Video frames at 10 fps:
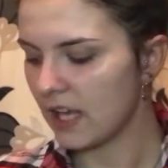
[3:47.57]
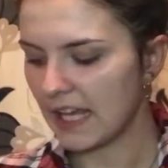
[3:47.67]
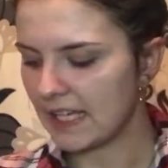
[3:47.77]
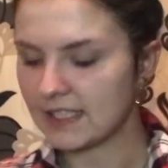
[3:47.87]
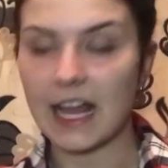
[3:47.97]

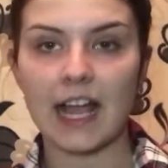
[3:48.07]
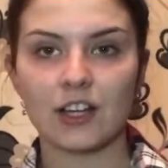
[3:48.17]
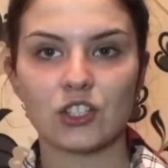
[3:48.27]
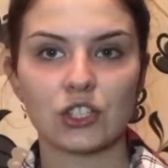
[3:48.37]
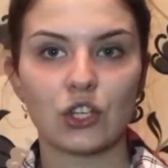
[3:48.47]
it is
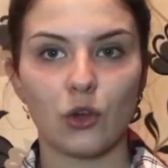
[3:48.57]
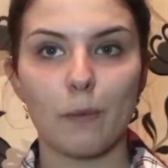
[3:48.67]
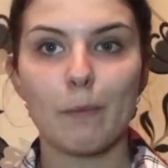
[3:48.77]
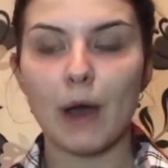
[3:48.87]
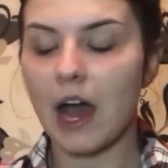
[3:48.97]
actually a
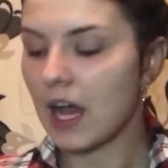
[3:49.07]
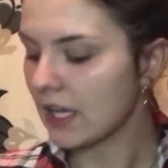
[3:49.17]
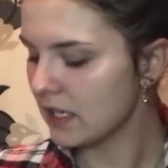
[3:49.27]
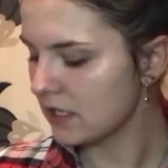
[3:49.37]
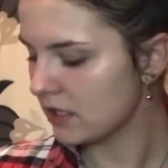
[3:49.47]
good
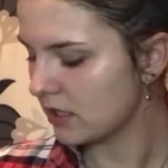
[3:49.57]
buy.